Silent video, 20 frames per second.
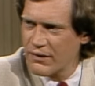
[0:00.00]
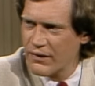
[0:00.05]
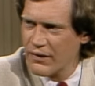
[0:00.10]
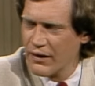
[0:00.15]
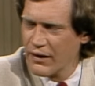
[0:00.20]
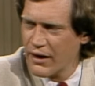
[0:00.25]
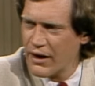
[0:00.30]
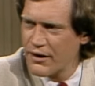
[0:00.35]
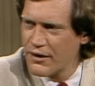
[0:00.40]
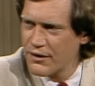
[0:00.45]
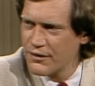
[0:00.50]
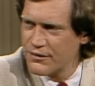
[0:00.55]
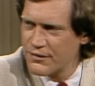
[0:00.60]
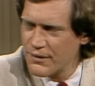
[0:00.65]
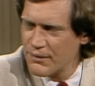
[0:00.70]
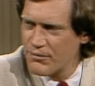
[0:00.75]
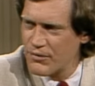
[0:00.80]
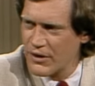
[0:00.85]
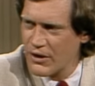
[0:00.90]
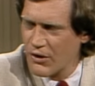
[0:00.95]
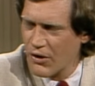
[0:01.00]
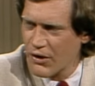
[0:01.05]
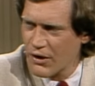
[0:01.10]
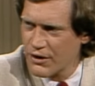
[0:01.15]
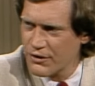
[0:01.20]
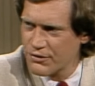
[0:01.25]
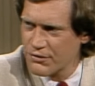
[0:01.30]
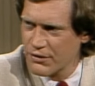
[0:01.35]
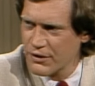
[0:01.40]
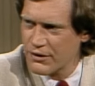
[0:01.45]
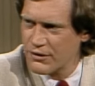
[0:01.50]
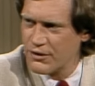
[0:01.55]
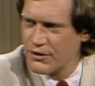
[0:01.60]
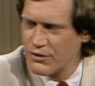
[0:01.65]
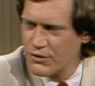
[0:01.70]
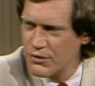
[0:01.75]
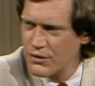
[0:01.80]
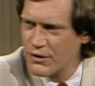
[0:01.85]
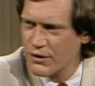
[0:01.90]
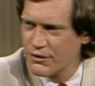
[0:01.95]
the London Symphony Orchestra to
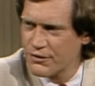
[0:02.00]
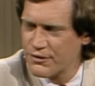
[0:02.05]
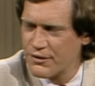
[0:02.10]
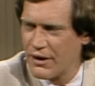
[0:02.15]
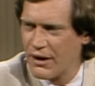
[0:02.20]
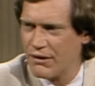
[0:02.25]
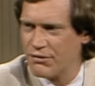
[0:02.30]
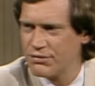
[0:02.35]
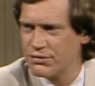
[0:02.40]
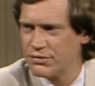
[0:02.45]
do your stuff?